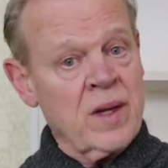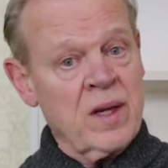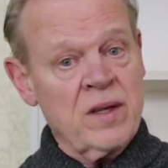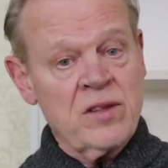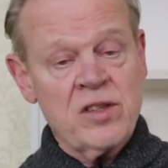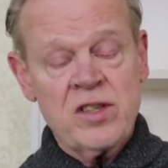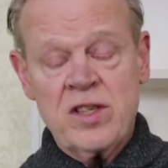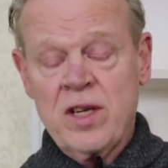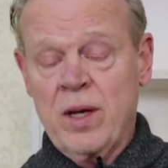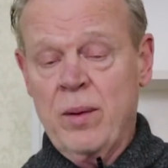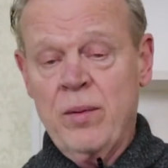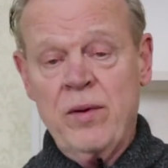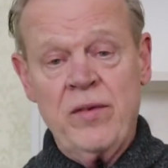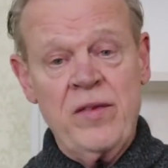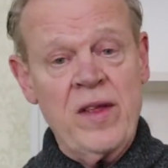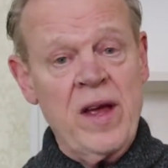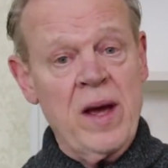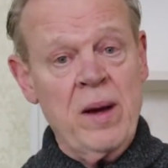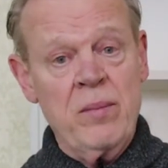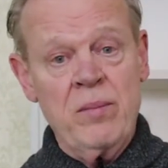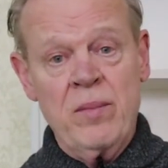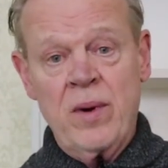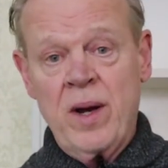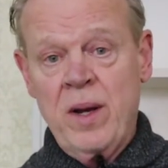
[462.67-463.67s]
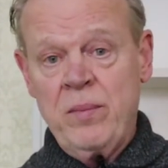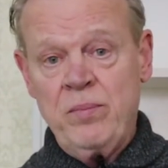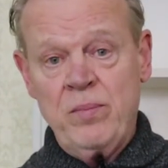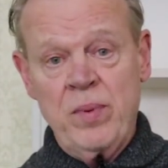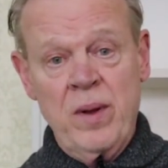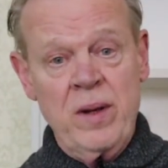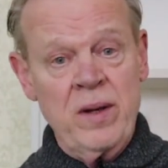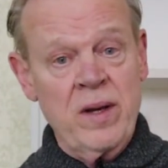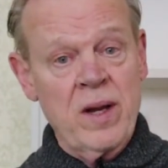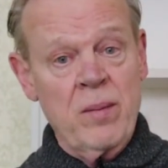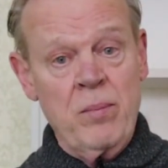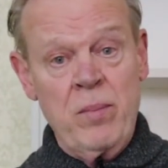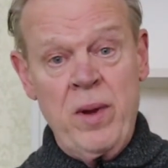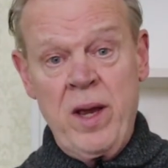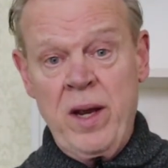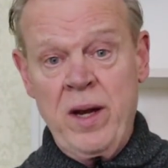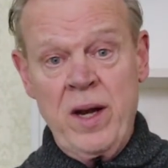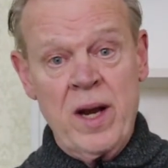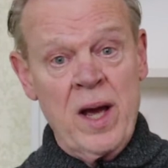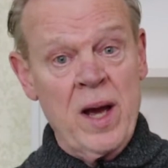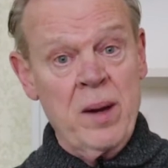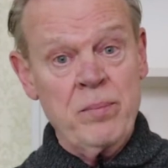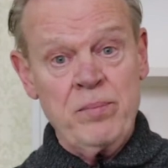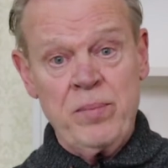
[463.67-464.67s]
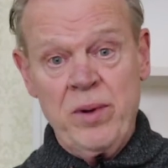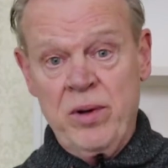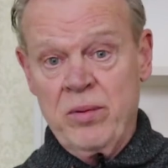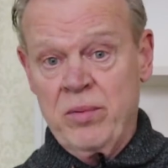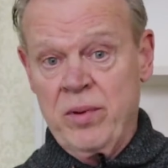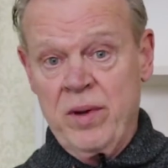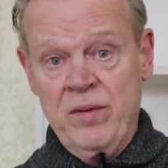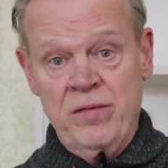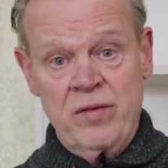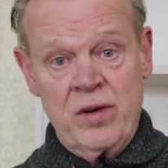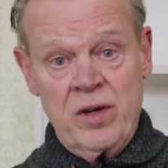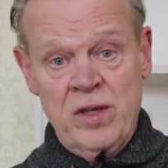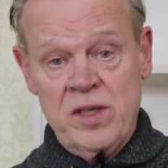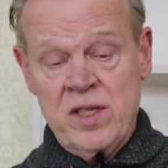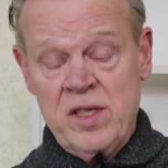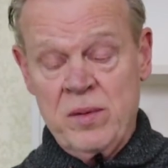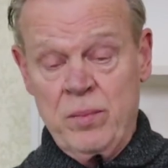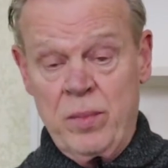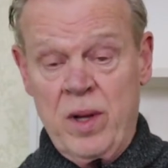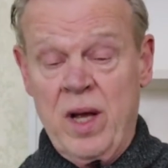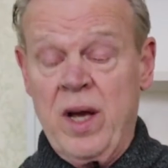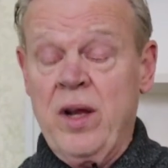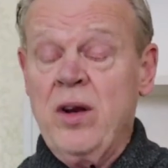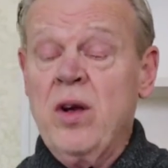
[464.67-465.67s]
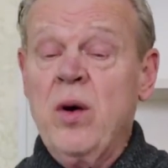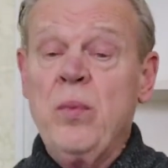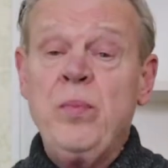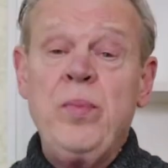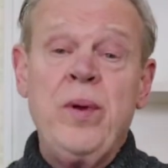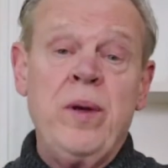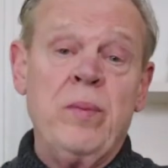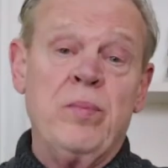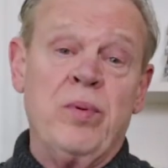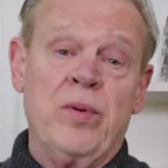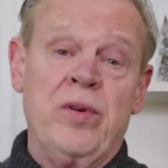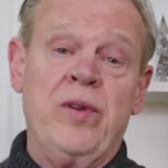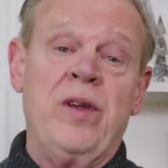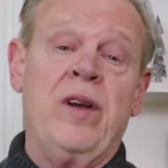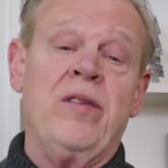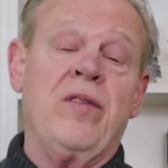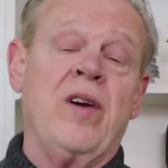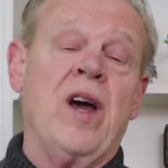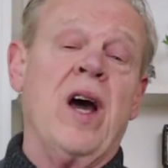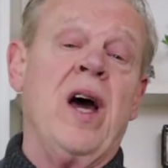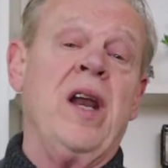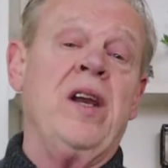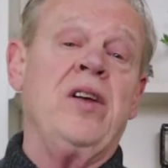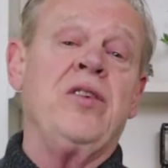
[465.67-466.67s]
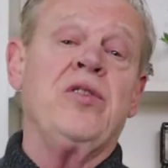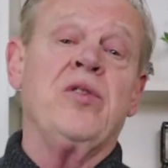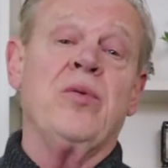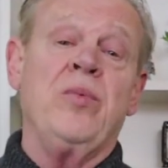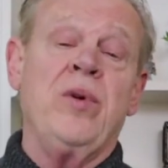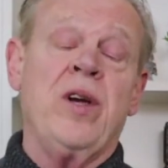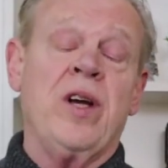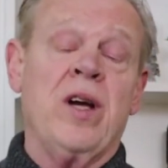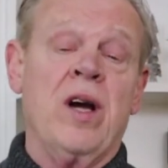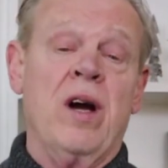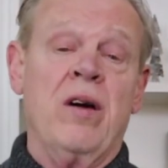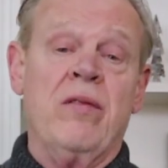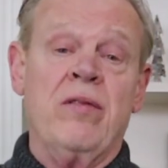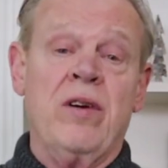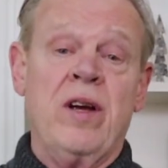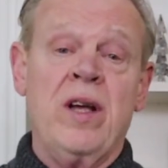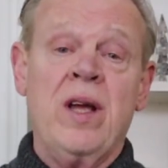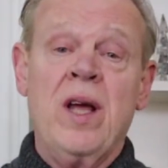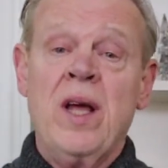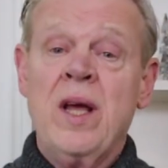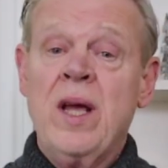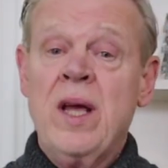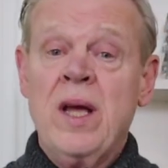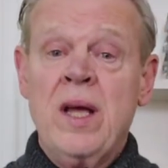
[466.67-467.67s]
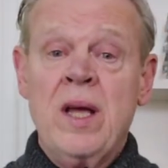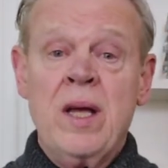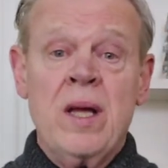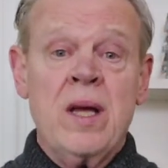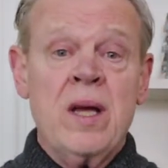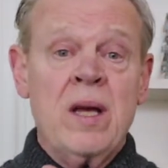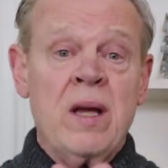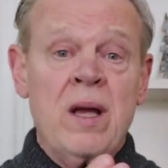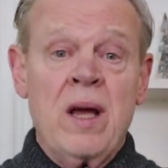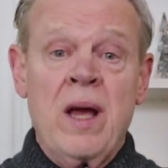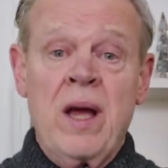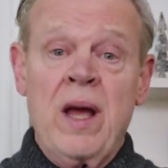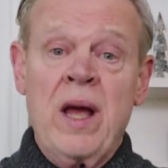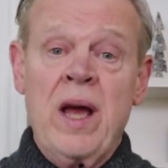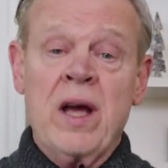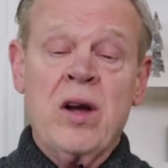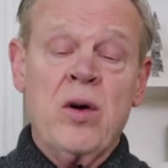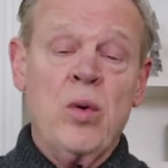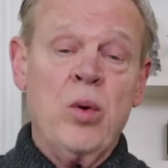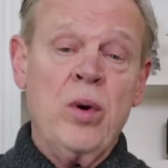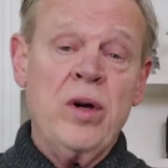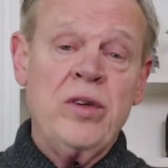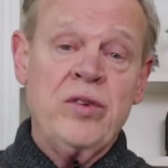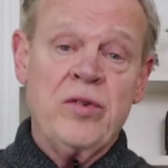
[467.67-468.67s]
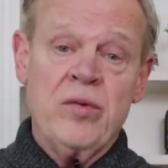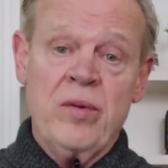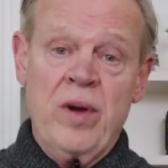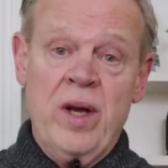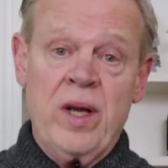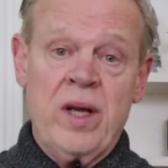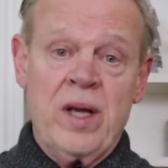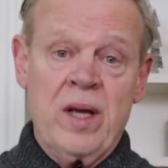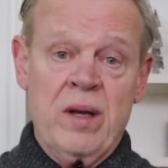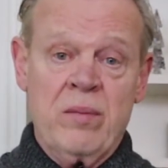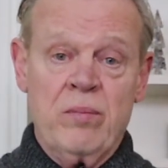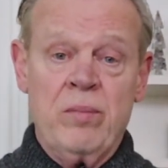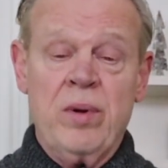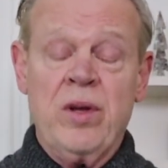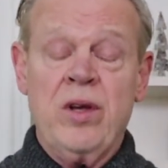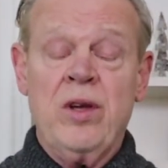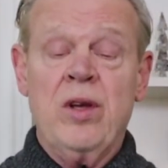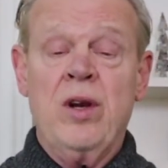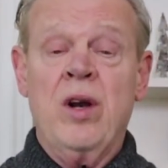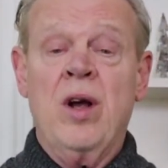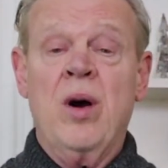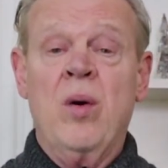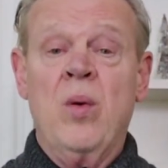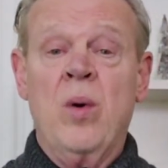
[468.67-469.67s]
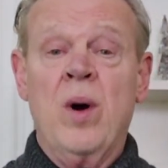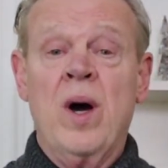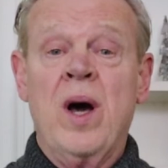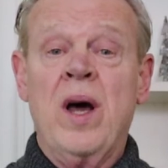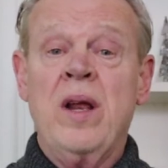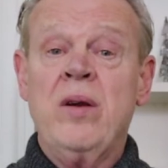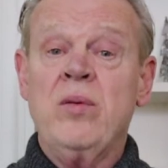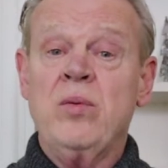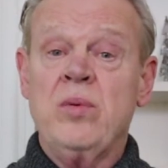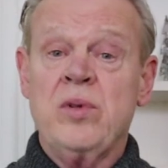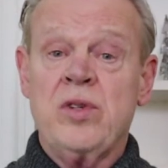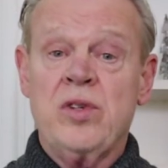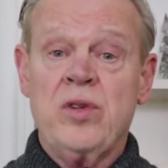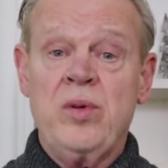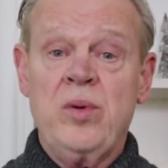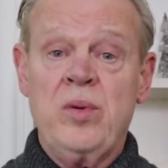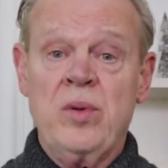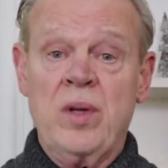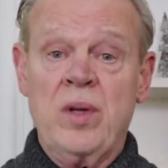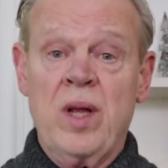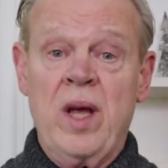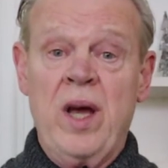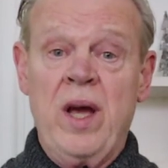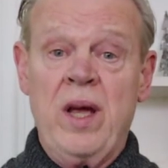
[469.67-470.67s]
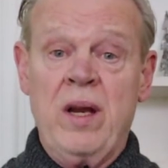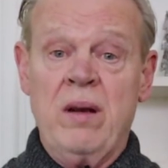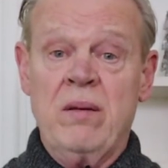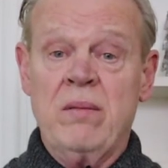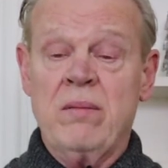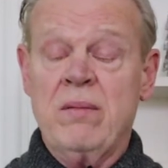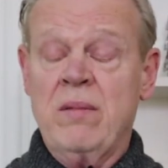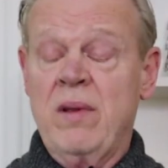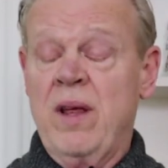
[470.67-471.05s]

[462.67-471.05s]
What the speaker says: Some of that may not be reversible. I know people that have gone into recovery and quit drinking, but you know what? It was too late.